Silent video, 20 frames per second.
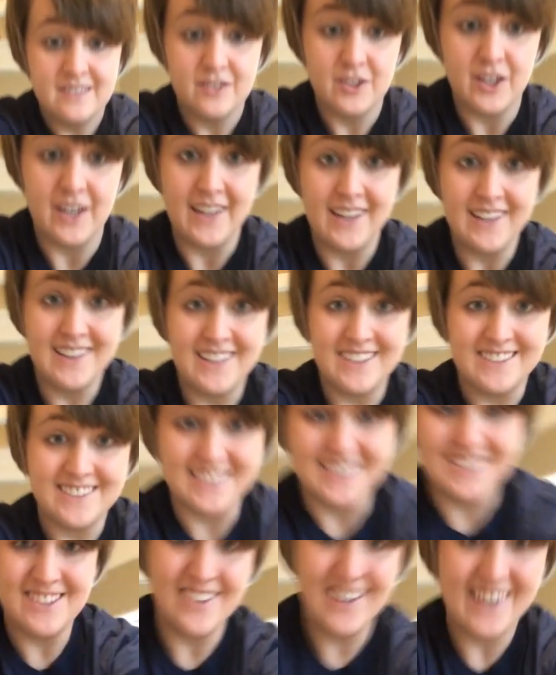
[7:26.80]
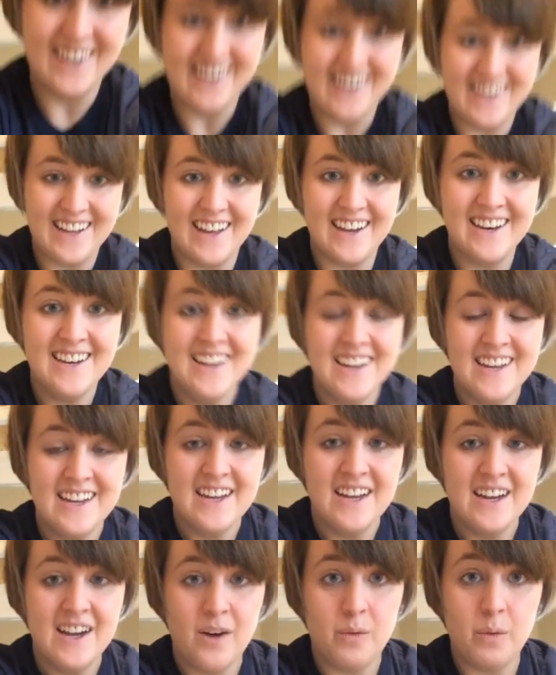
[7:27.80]
try to get this situated again.
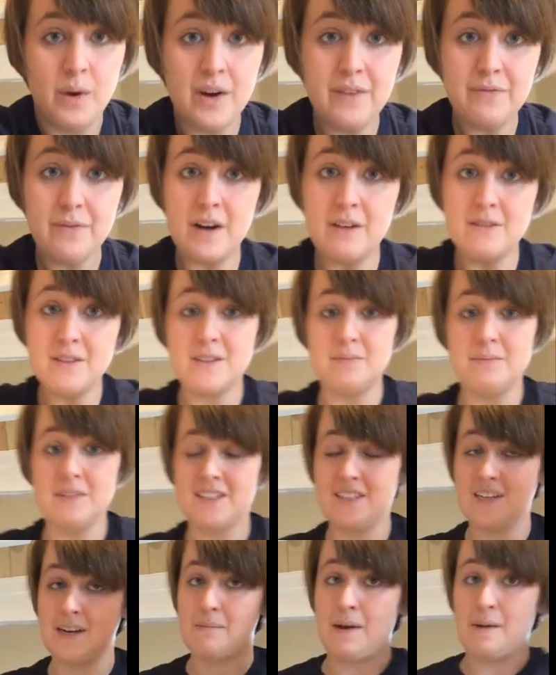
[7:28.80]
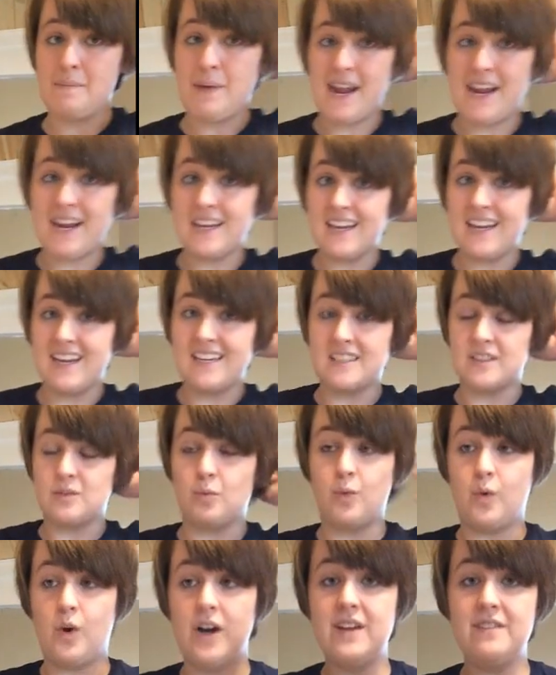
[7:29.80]
What if when I was mixing up my
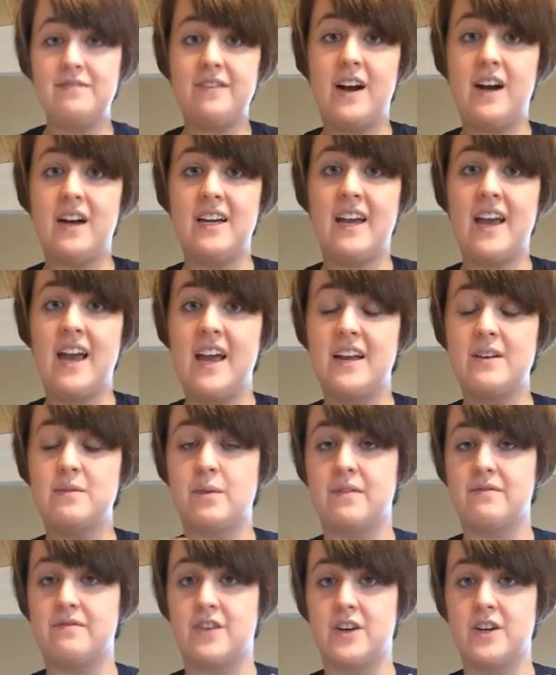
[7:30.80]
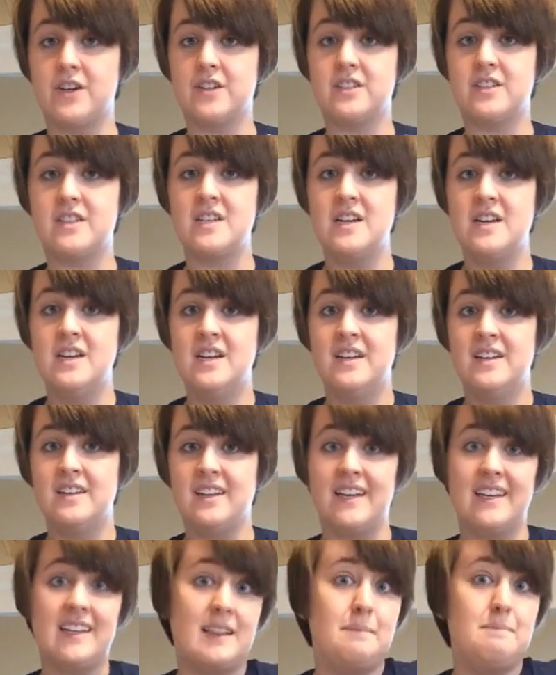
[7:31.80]
pancakes, what if I had reversed
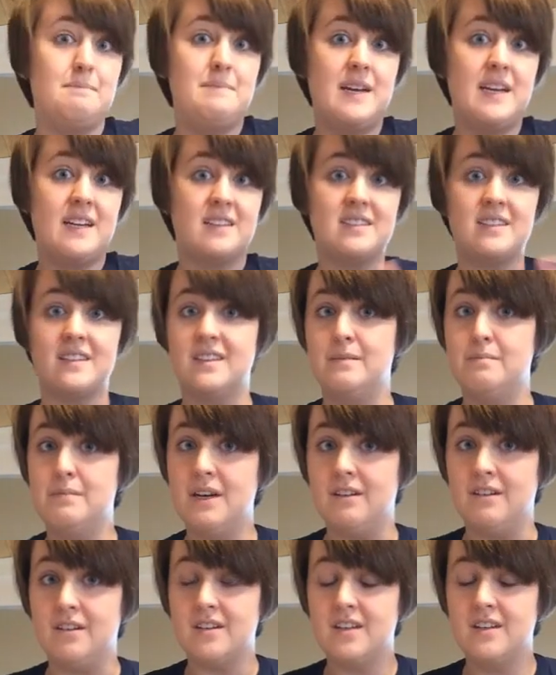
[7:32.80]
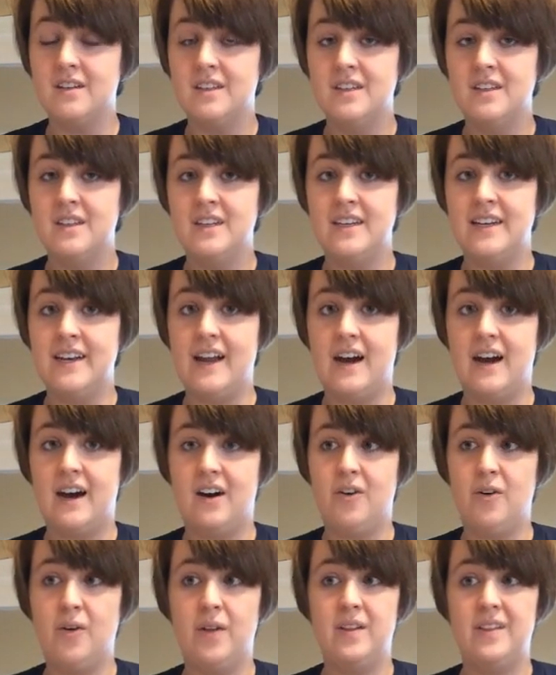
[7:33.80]
like the mix and the milk?
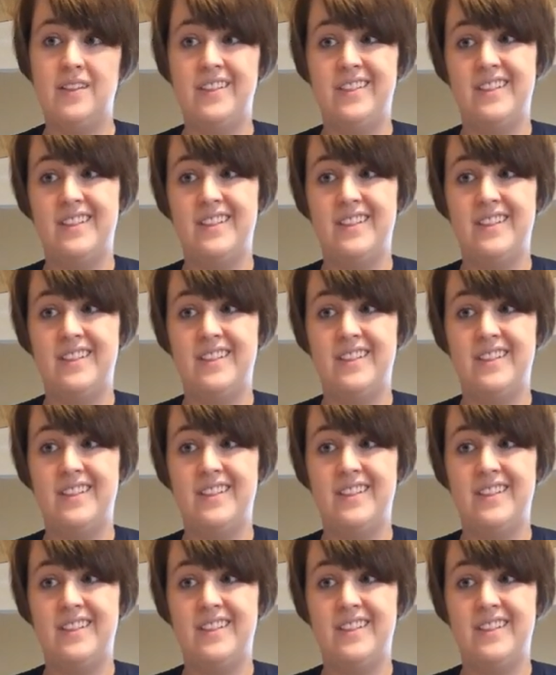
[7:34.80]
Now,